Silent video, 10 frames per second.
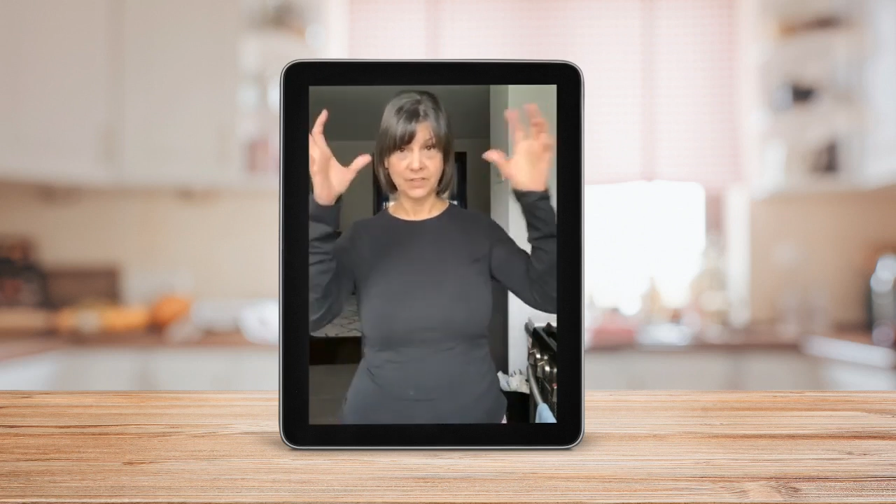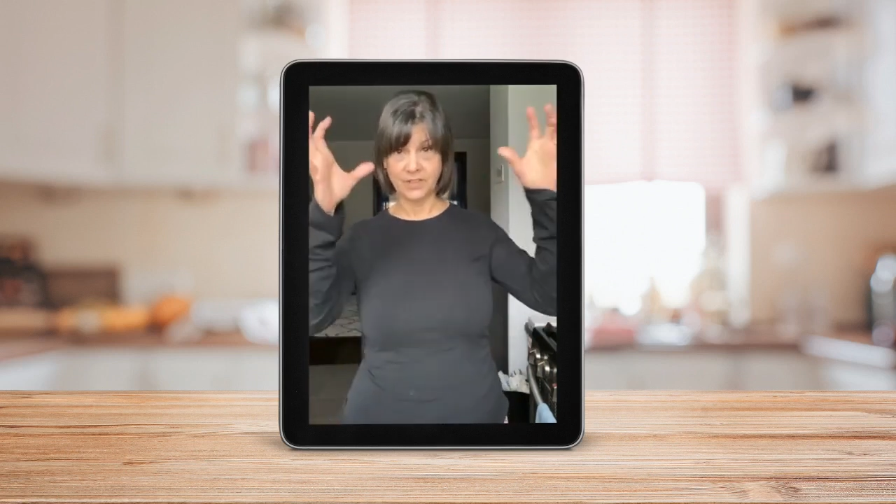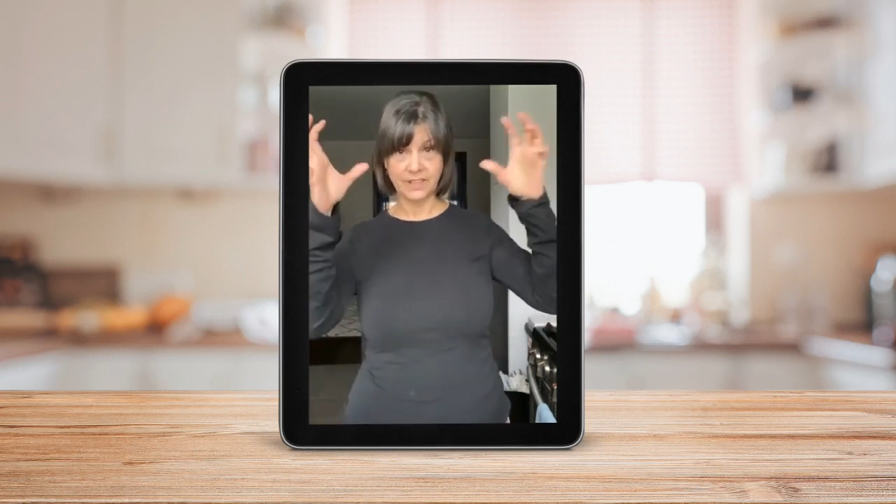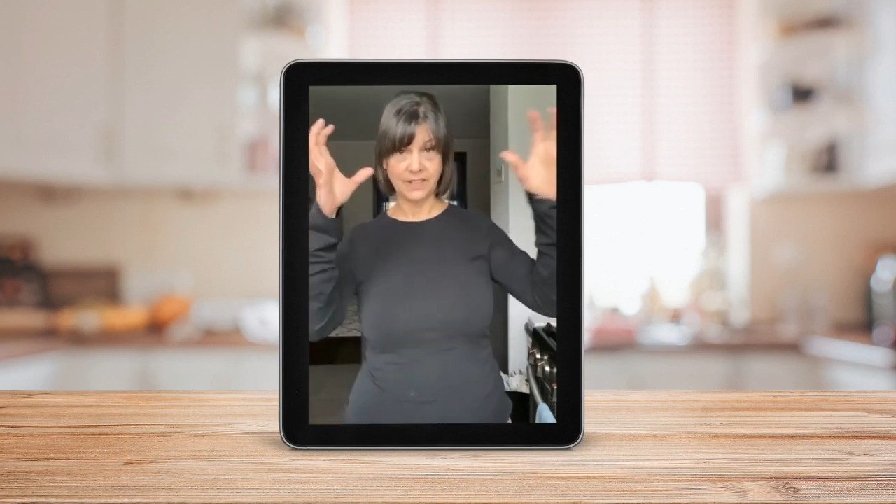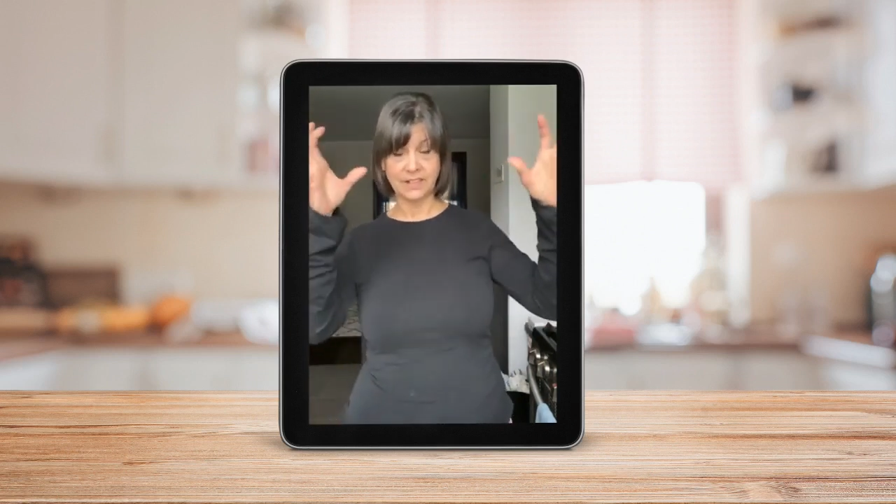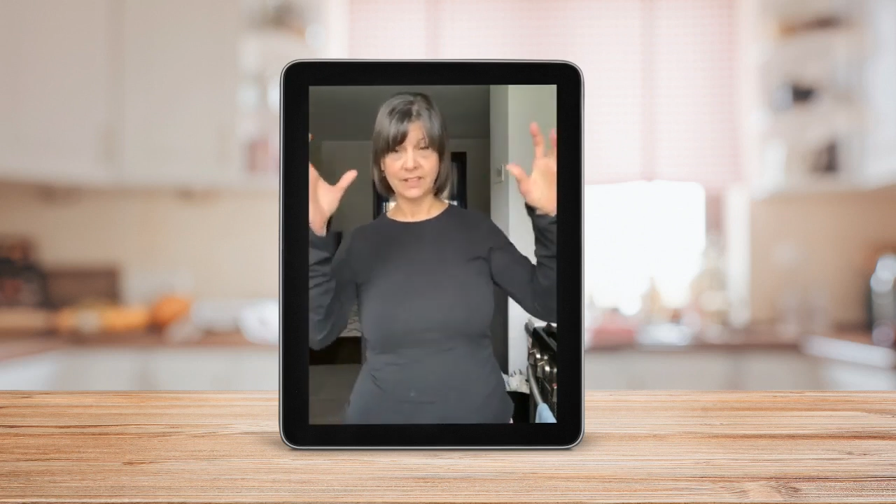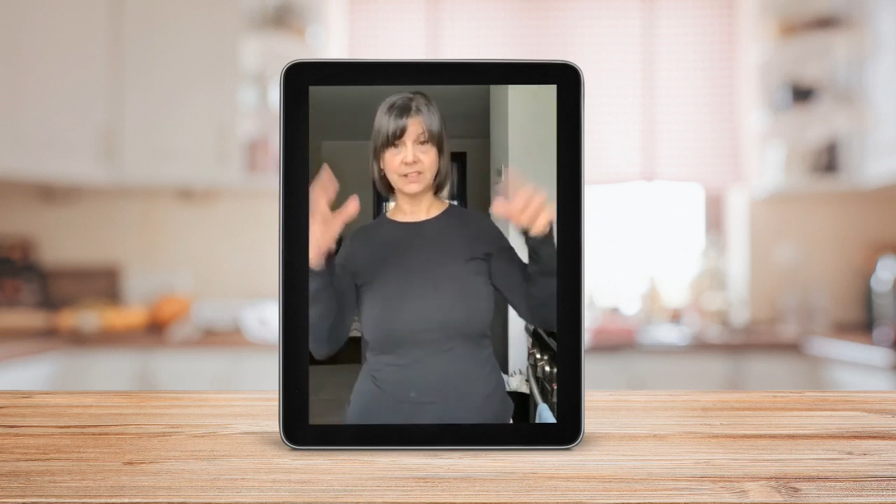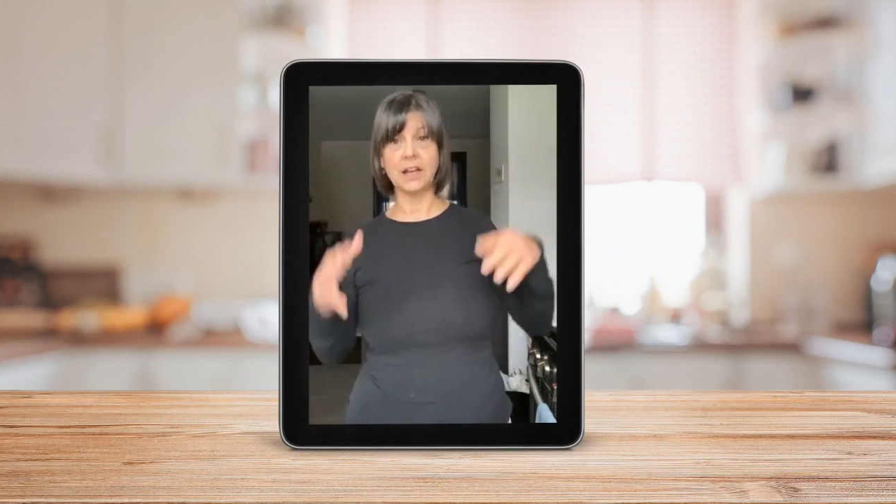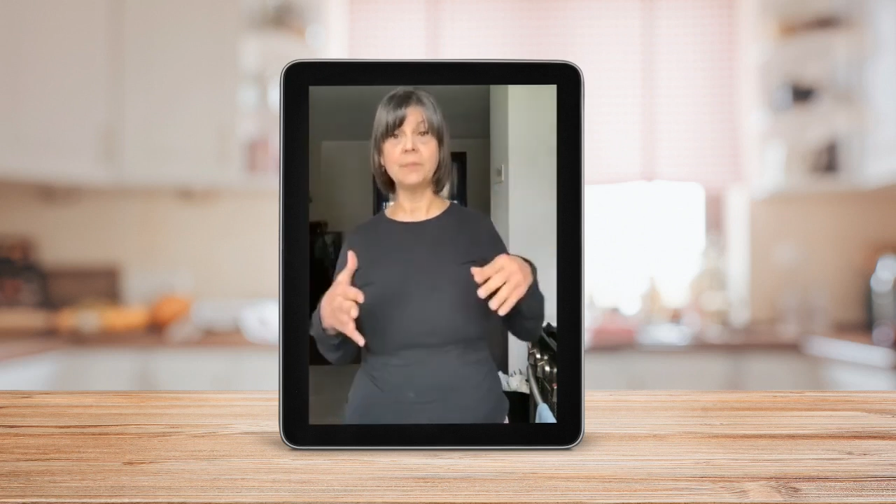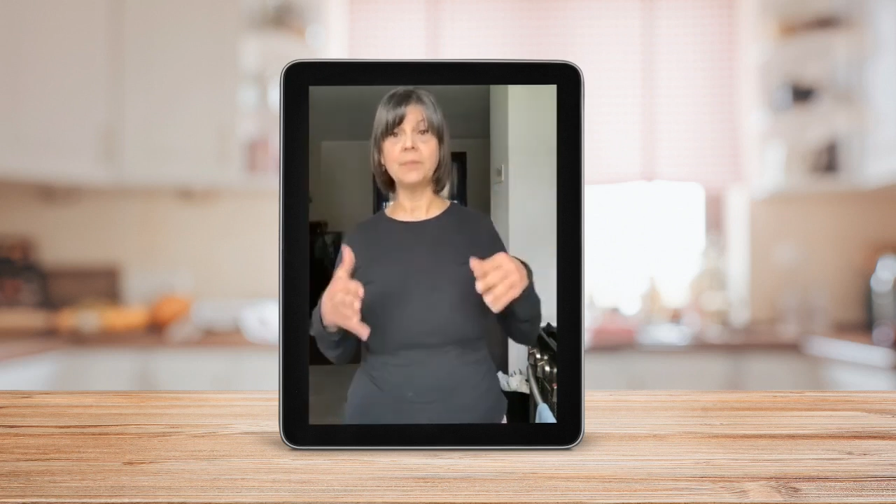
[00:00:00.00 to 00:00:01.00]
you'll see it on the
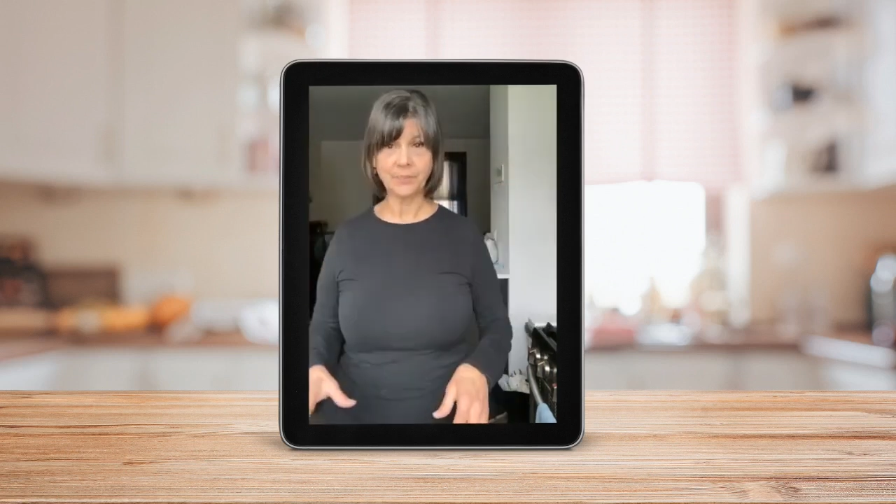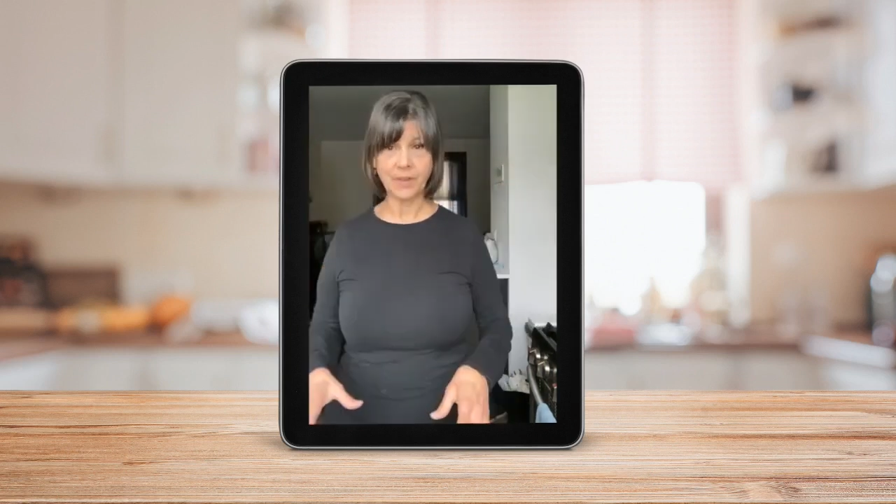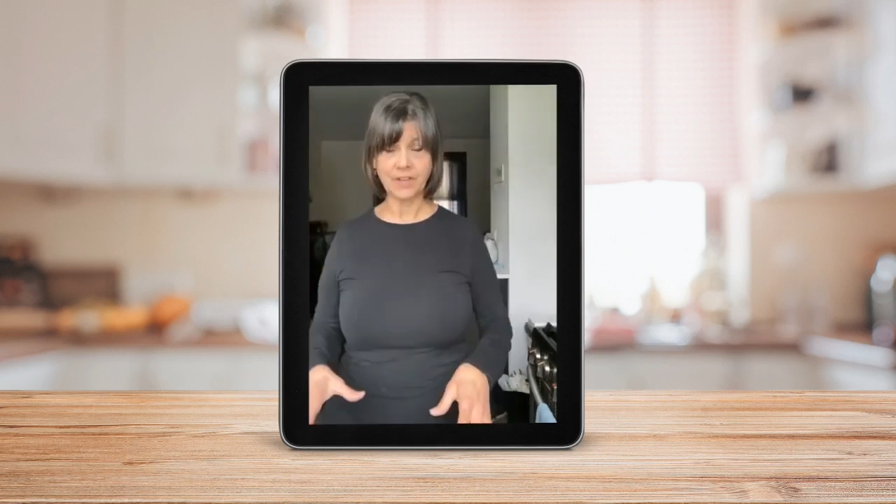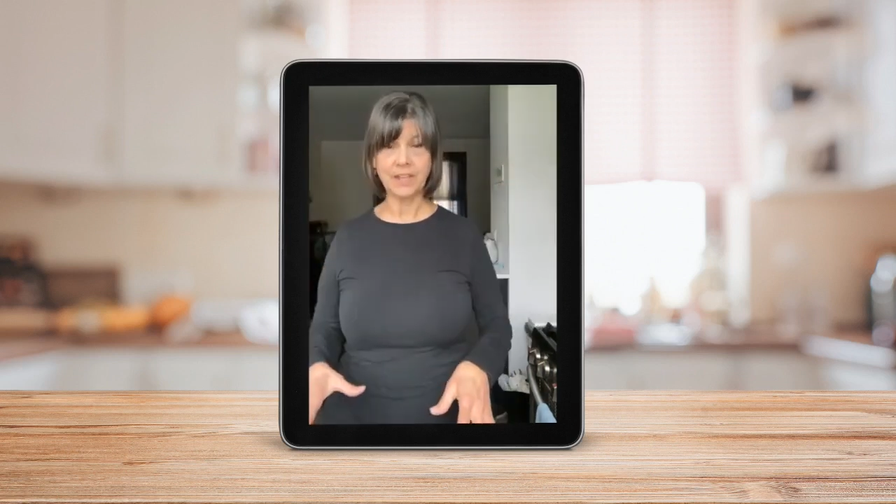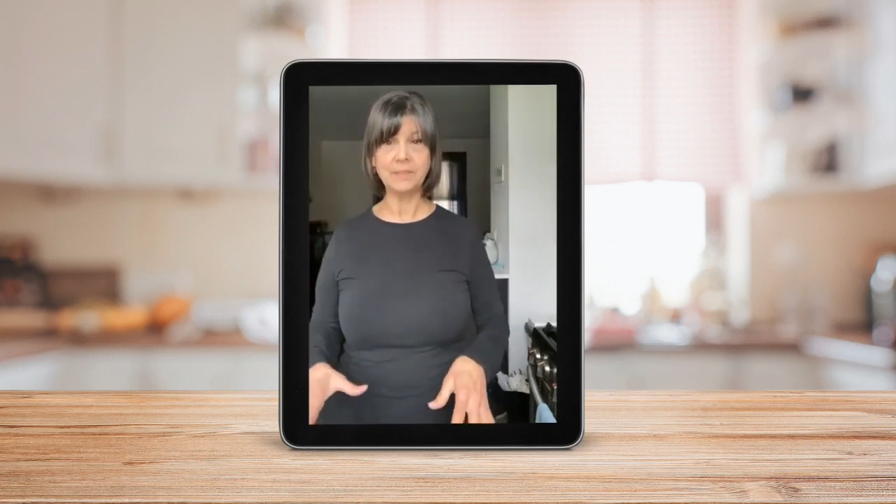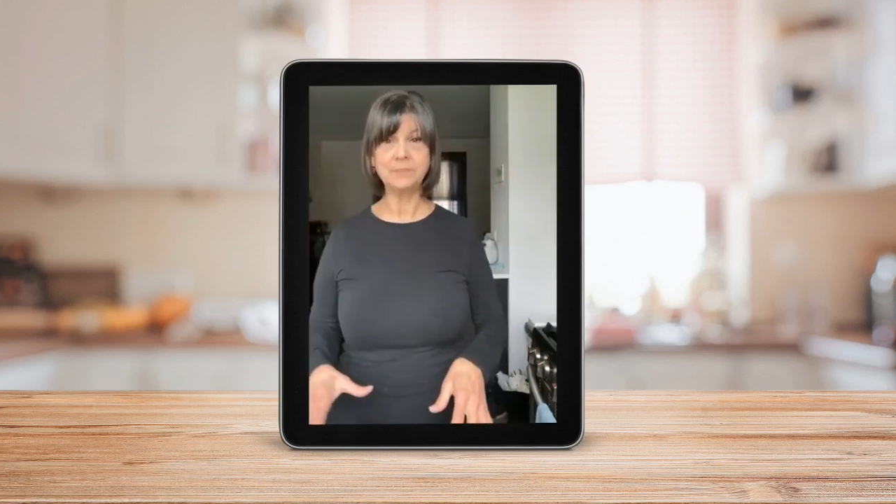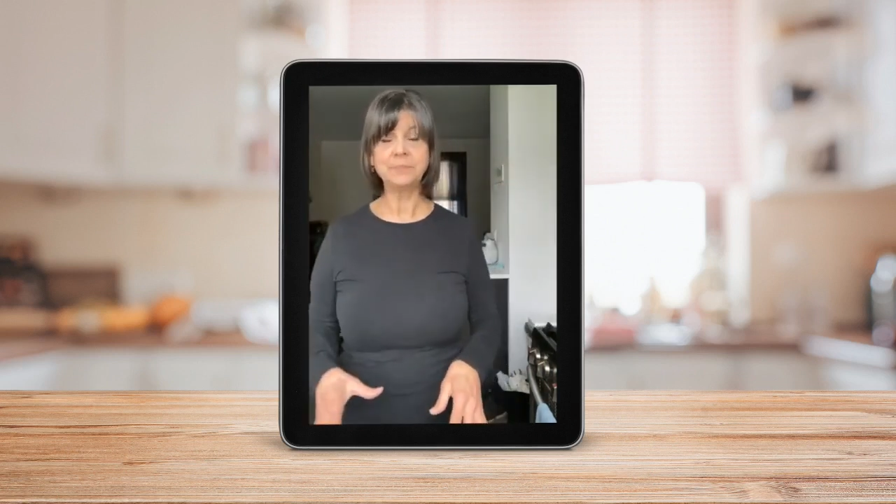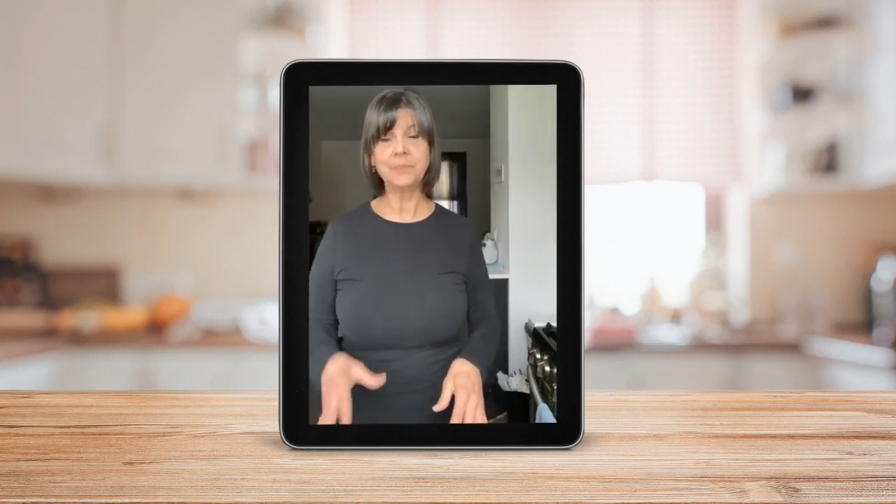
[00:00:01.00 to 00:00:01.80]
top, okay?